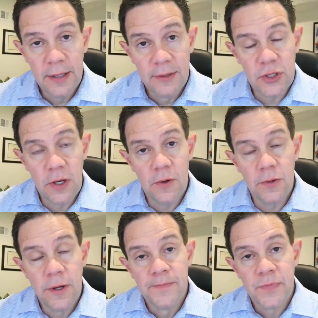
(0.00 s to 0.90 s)

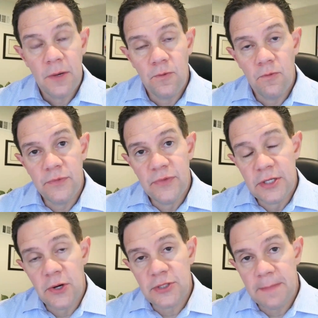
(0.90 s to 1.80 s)
So,
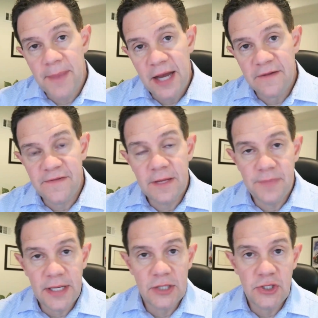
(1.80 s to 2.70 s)
you know, it's a
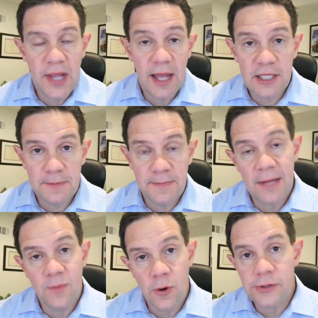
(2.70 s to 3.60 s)
benefit because you can't
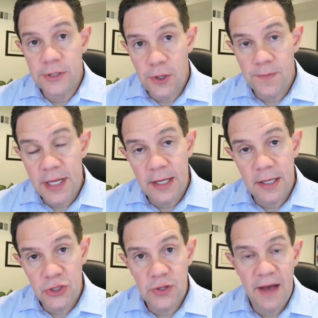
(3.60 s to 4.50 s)
spend more than your means.